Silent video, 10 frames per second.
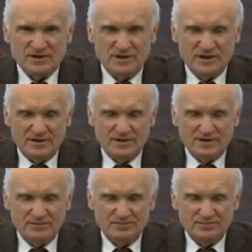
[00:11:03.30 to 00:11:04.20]
We
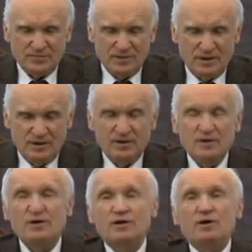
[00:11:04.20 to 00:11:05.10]
would speak
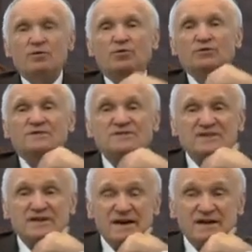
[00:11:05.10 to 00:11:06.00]
stronger. So
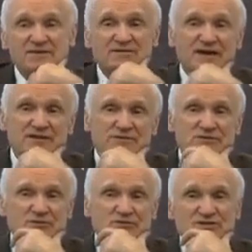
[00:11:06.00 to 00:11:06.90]
those people
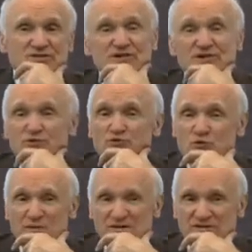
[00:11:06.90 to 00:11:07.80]
who
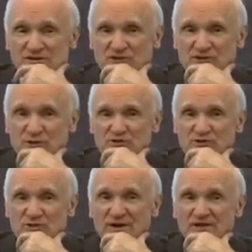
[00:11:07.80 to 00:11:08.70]
want to get
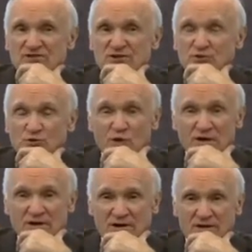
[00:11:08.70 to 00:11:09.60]

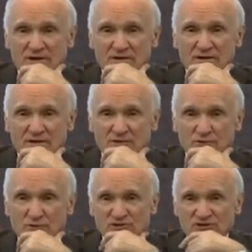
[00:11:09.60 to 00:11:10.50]
reward, and
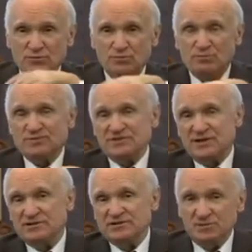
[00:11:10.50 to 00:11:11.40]
when he says
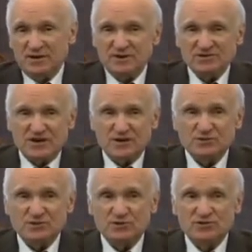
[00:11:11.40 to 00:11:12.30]
reward, he
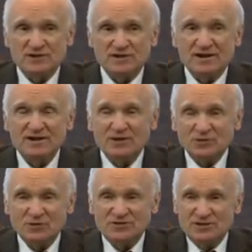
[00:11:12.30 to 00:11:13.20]
doesn't just
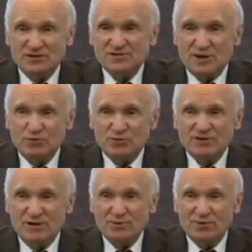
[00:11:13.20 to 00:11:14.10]
mean
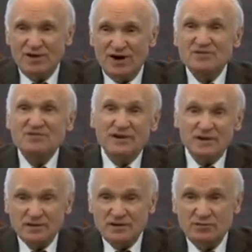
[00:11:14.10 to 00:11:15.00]
that
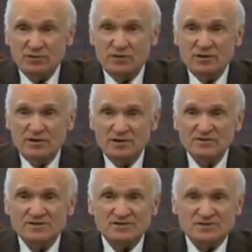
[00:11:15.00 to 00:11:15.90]
when
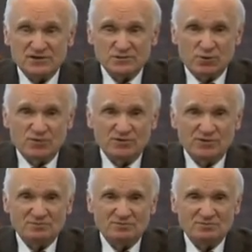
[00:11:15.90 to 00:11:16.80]
I'm ready to do
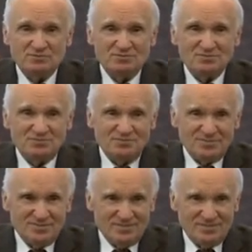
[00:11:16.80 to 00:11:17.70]
something good
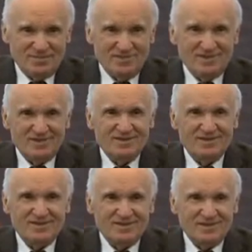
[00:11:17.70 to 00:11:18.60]
to
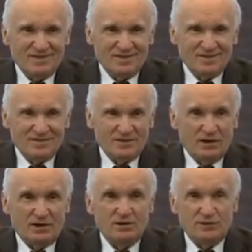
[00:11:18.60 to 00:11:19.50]
someone
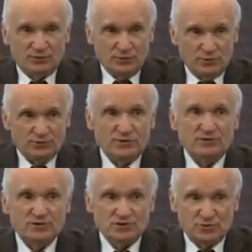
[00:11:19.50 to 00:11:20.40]
and at the same
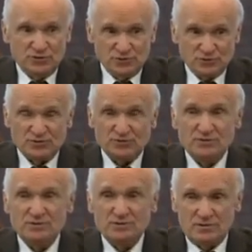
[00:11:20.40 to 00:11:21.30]
time I
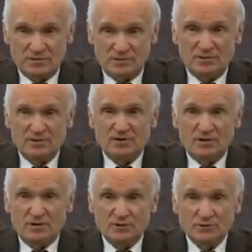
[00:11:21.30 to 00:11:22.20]
expect that they
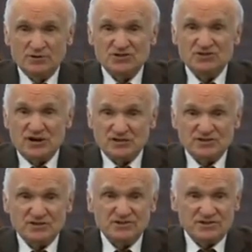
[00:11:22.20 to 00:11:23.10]
will do something
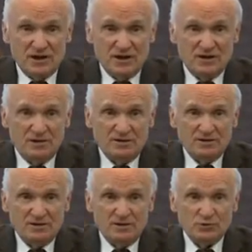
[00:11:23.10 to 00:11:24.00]
good to me but
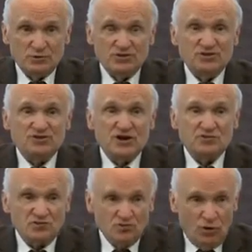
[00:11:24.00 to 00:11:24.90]
10
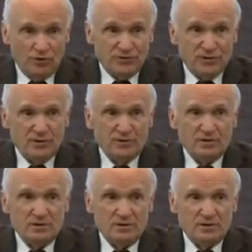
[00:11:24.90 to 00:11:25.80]
times more.
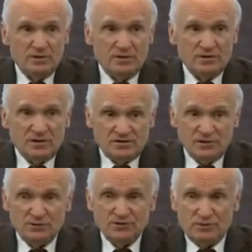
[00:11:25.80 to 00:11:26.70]
So of
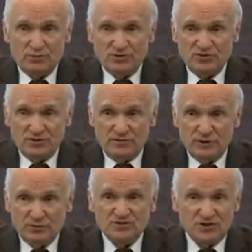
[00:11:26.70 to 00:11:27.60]
course
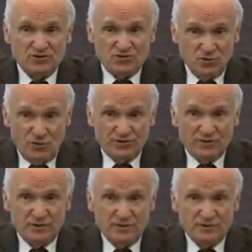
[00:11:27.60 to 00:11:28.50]
this happens
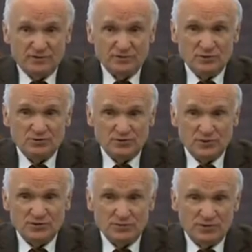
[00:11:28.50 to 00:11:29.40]

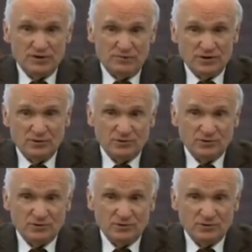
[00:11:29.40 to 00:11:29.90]
too.